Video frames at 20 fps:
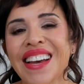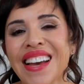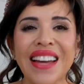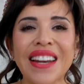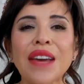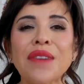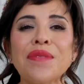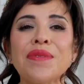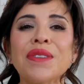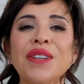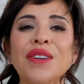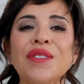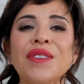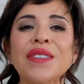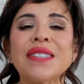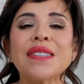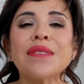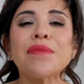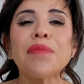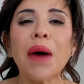And I believe
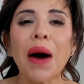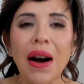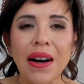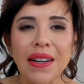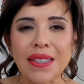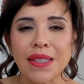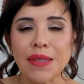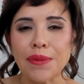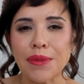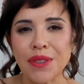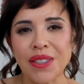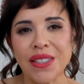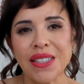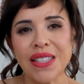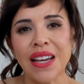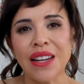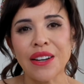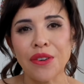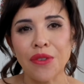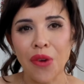it's impossible to
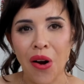get it